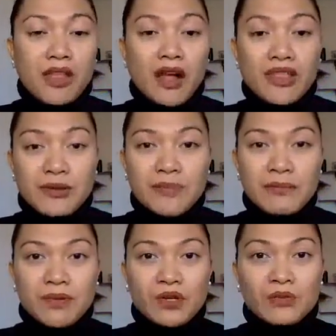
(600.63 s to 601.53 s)
other
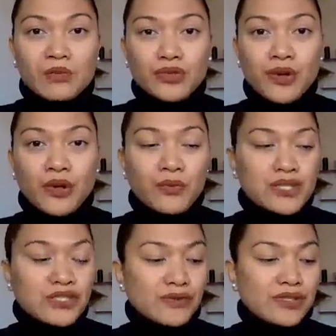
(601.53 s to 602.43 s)
people would
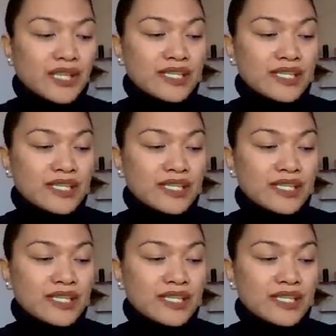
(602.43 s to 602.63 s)
always use it,